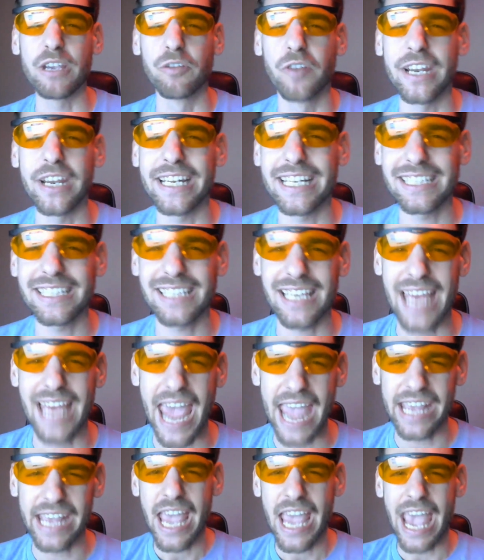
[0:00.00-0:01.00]
reading
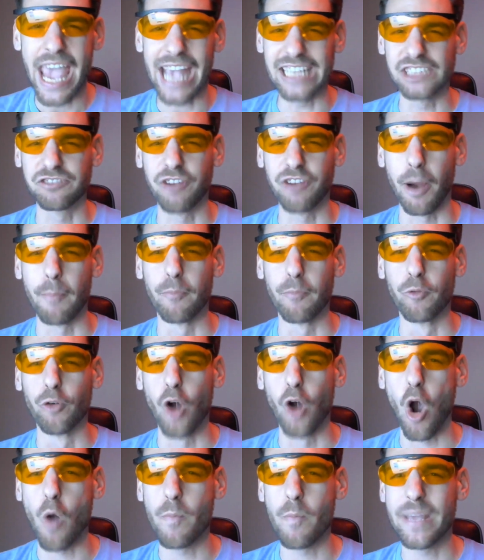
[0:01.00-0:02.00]
today is from
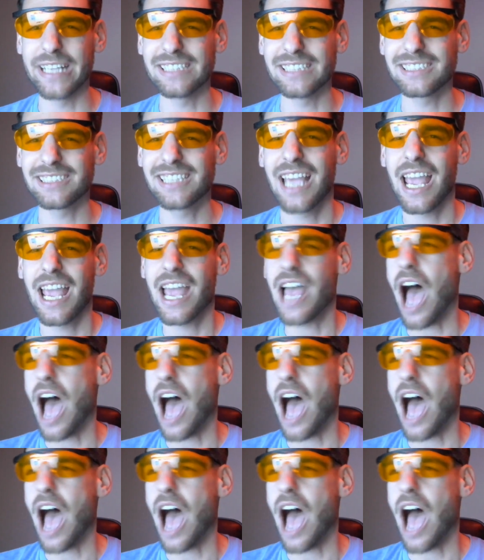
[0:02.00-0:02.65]
Romans